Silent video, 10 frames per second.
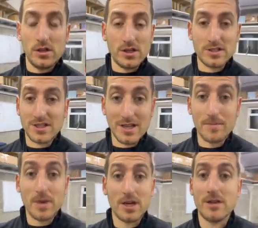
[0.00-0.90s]
It's
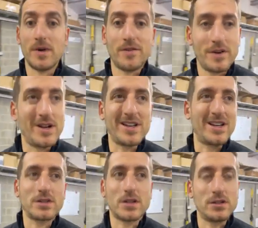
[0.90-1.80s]
December, you might feel like,
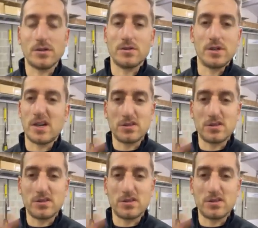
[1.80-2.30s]
yeah, I can't do it all now,